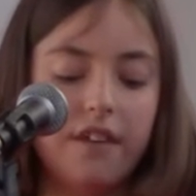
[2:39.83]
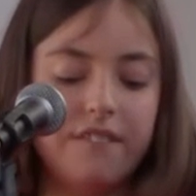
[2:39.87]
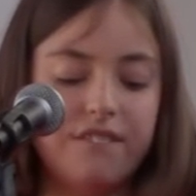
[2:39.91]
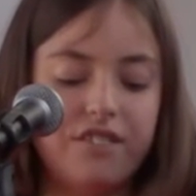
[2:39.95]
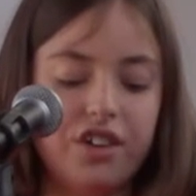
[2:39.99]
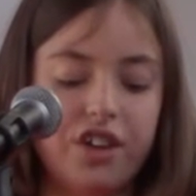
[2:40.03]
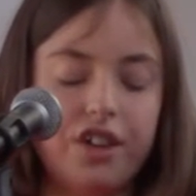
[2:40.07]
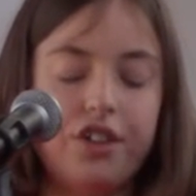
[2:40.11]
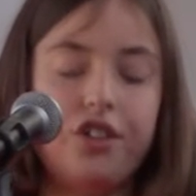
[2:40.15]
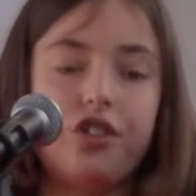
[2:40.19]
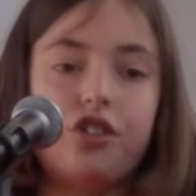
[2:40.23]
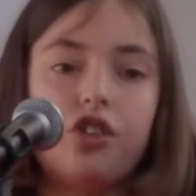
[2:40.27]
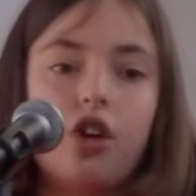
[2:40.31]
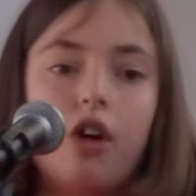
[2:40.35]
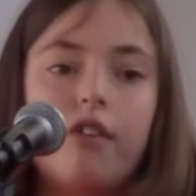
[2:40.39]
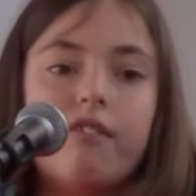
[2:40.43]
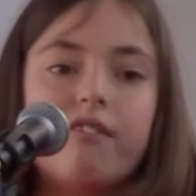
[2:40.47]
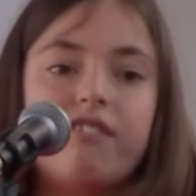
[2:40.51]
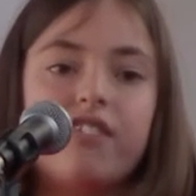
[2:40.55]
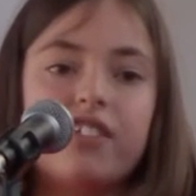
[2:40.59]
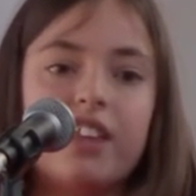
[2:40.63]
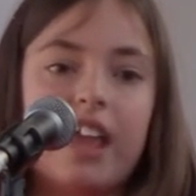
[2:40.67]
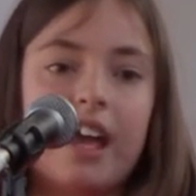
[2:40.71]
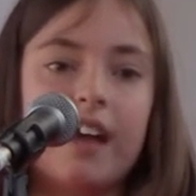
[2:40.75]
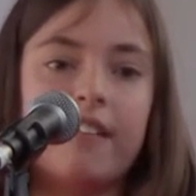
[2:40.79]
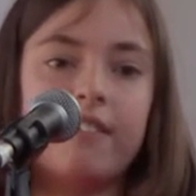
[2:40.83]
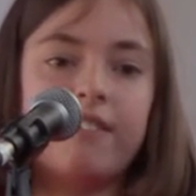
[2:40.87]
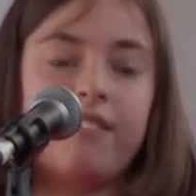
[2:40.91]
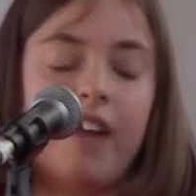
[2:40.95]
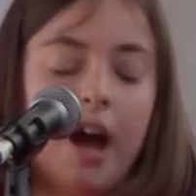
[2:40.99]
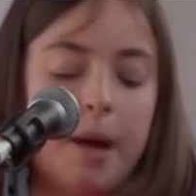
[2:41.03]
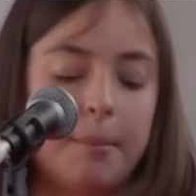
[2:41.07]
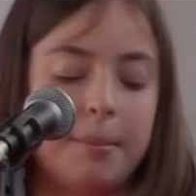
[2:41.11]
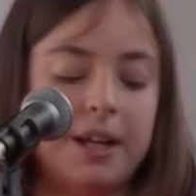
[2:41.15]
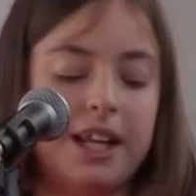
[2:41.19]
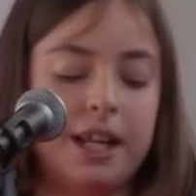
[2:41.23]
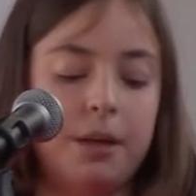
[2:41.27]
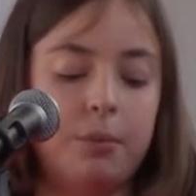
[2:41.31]
First stop for the
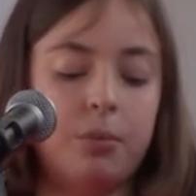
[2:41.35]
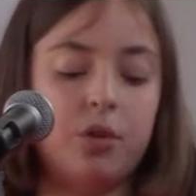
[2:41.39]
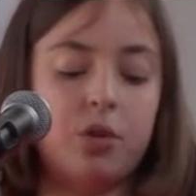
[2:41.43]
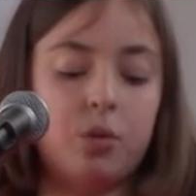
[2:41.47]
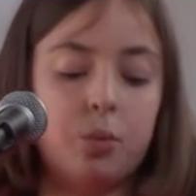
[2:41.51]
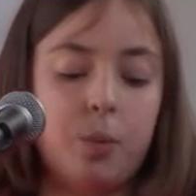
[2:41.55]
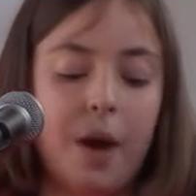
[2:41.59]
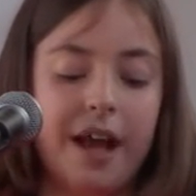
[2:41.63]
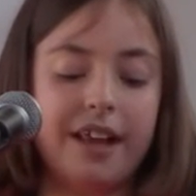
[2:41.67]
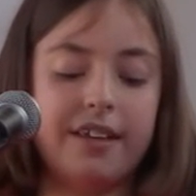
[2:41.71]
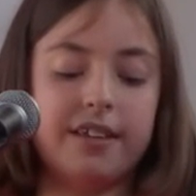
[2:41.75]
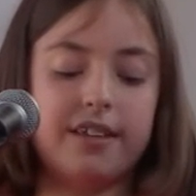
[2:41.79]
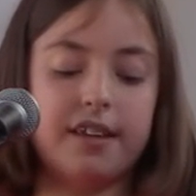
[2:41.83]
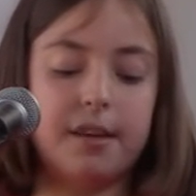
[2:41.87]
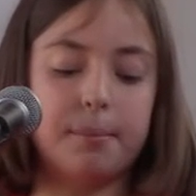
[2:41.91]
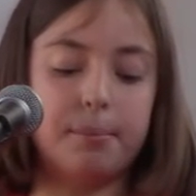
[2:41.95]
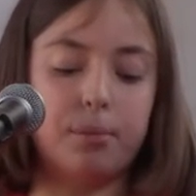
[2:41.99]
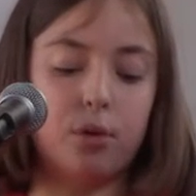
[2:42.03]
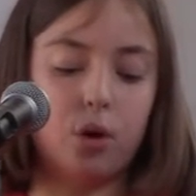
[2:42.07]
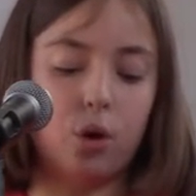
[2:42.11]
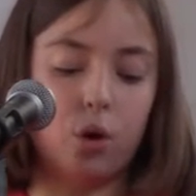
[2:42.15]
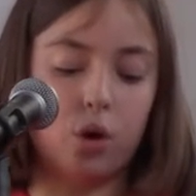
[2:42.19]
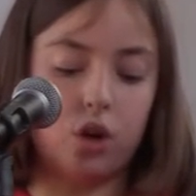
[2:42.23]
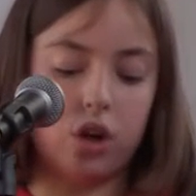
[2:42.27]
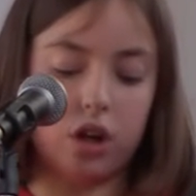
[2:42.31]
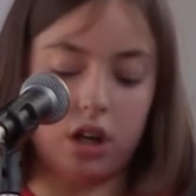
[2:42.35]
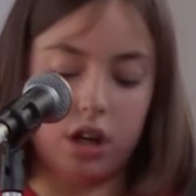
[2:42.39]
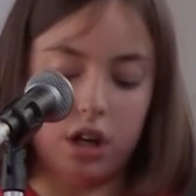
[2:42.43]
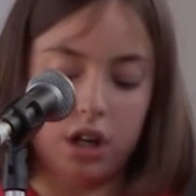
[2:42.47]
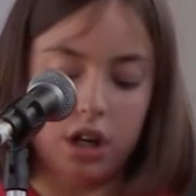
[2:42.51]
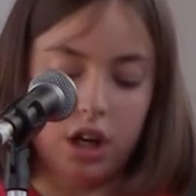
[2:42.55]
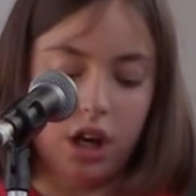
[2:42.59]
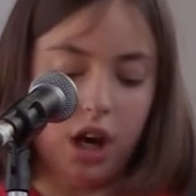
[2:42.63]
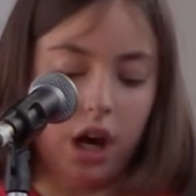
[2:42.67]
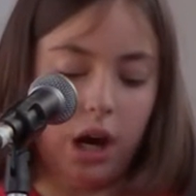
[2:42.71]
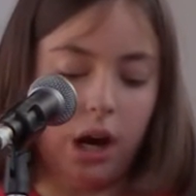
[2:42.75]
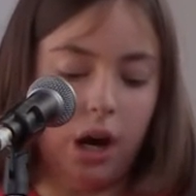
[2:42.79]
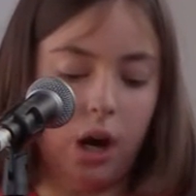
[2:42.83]
family was Westerbork,
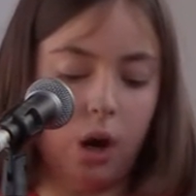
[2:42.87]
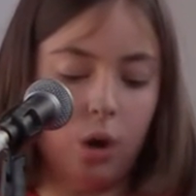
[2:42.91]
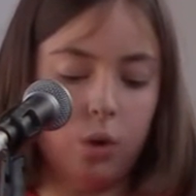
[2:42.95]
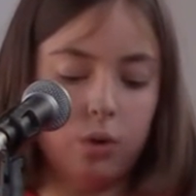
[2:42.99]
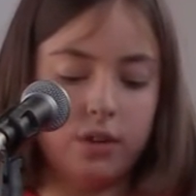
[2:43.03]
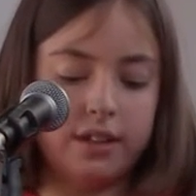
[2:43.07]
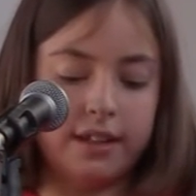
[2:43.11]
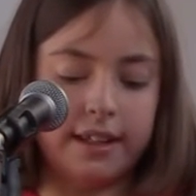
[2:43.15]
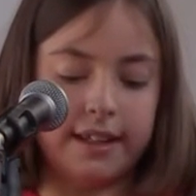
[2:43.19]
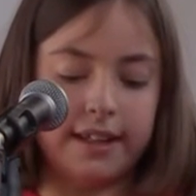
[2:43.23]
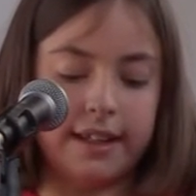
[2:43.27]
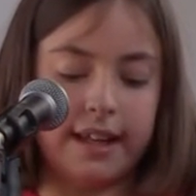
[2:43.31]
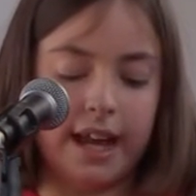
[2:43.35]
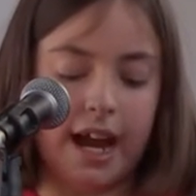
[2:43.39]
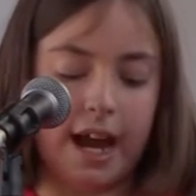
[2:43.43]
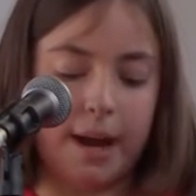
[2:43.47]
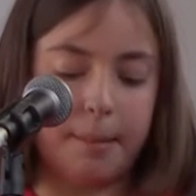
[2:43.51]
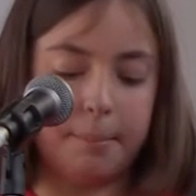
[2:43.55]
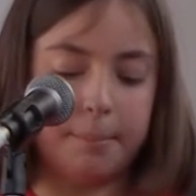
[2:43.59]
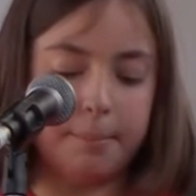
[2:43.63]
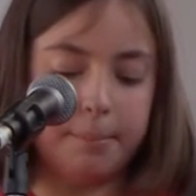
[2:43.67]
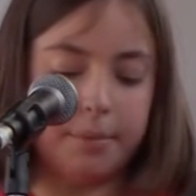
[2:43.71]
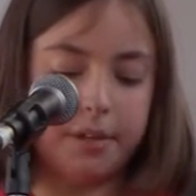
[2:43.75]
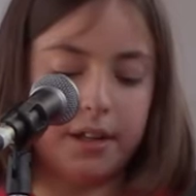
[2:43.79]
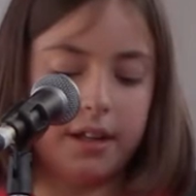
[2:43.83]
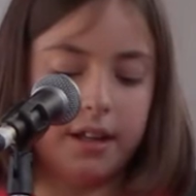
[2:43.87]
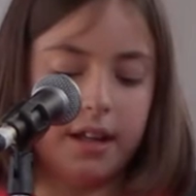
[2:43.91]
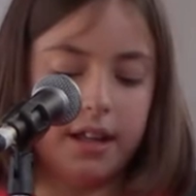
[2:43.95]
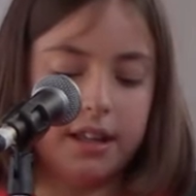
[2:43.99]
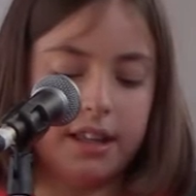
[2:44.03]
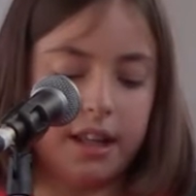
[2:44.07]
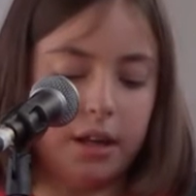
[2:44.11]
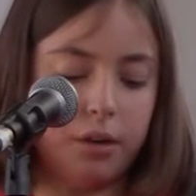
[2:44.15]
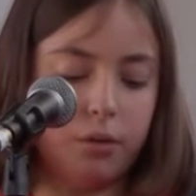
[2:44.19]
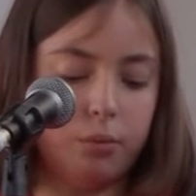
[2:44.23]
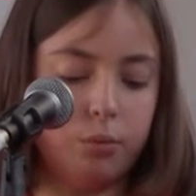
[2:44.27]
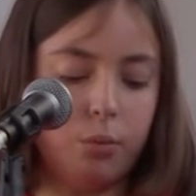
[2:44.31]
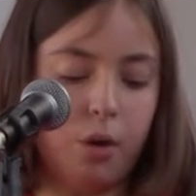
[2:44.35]
a holding camp.
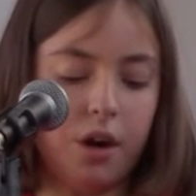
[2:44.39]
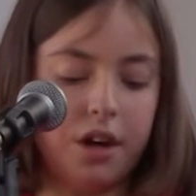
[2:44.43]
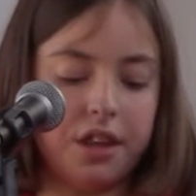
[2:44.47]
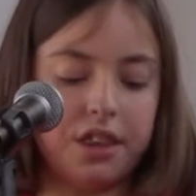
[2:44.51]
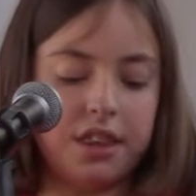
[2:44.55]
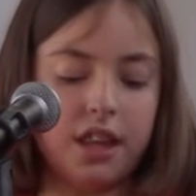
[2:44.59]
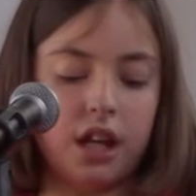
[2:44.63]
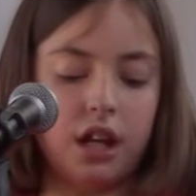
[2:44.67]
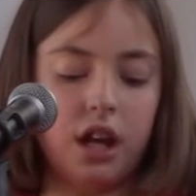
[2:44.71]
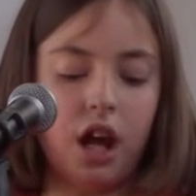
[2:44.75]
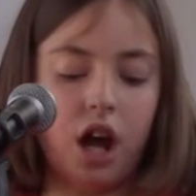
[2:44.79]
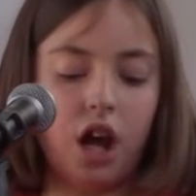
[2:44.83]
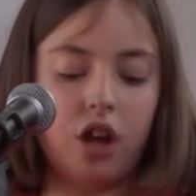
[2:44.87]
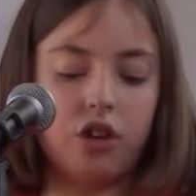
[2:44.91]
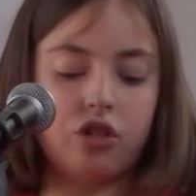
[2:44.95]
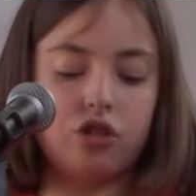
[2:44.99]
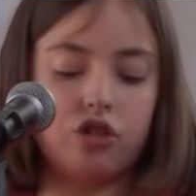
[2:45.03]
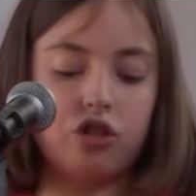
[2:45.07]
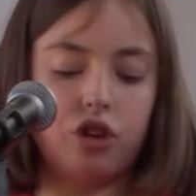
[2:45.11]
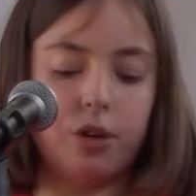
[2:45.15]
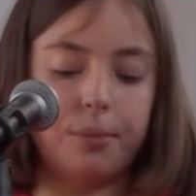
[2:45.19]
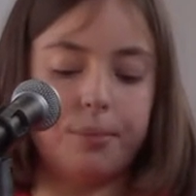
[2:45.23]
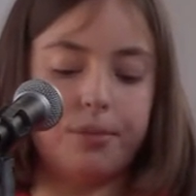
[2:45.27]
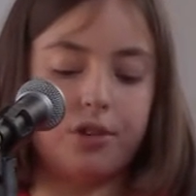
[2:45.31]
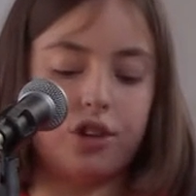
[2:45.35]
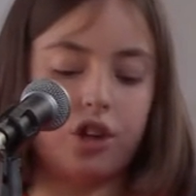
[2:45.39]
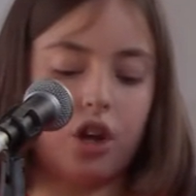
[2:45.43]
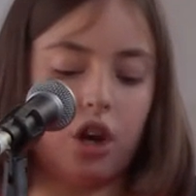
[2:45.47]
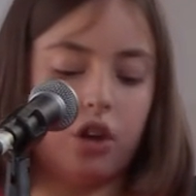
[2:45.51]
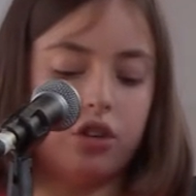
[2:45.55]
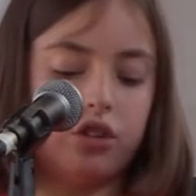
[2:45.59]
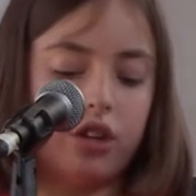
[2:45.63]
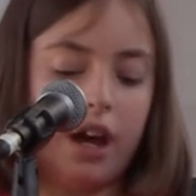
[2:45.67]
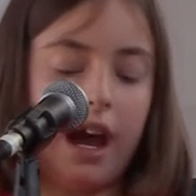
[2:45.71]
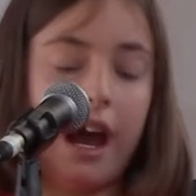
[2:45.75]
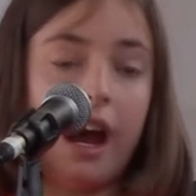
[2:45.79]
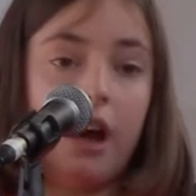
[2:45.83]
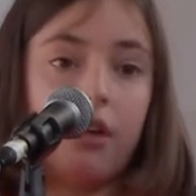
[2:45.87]
They were one of the last groups to go
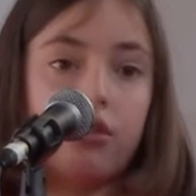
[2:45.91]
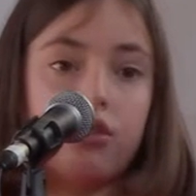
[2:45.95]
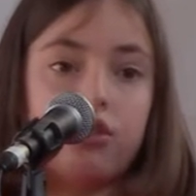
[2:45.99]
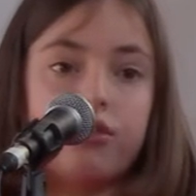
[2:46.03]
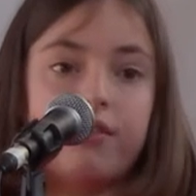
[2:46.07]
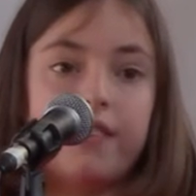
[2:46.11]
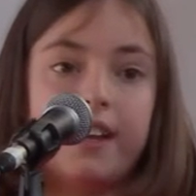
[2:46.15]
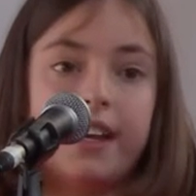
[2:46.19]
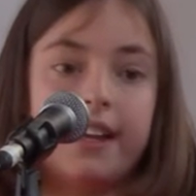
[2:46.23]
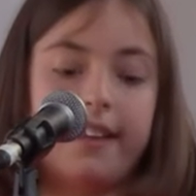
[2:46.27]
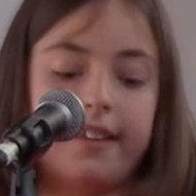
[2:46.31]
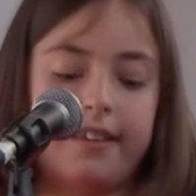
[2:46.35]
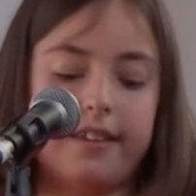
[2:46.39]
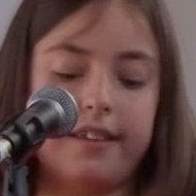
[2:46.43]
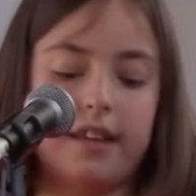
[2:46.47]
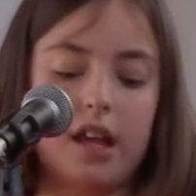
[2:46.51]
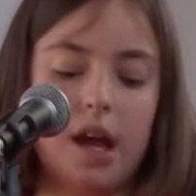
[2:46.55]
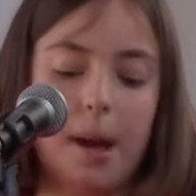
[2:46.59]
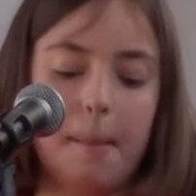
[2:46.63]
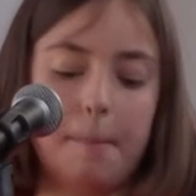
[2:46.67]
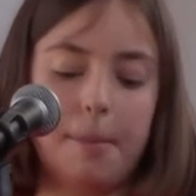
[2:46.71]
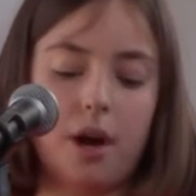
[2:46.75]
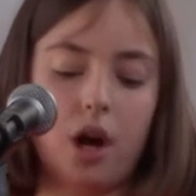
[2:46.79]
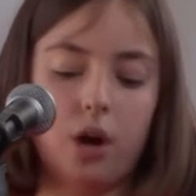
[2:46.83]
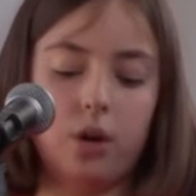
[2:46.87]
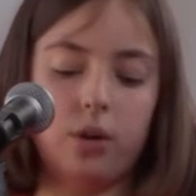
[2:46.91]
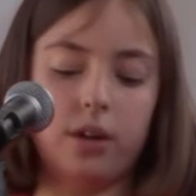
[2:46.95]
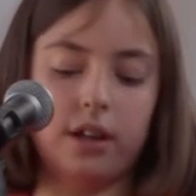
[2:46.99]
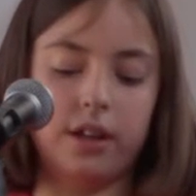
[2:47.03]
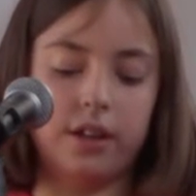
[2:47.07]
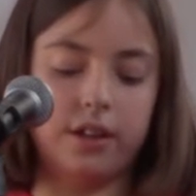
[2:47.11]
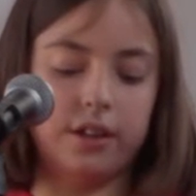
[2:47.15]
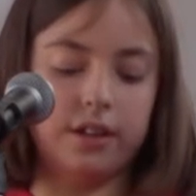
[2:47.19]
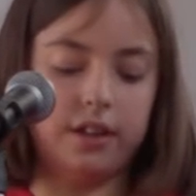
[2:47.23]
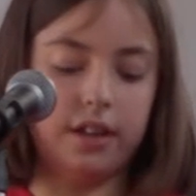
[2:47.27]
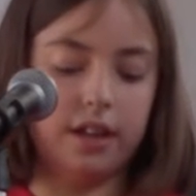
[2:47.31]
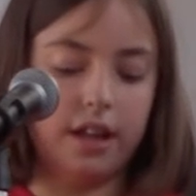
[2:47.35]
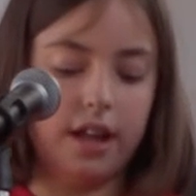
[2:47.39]
to Auschwitz,
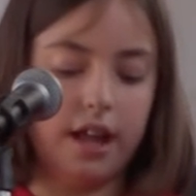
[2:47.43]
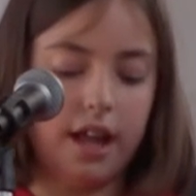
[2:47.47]
Poland.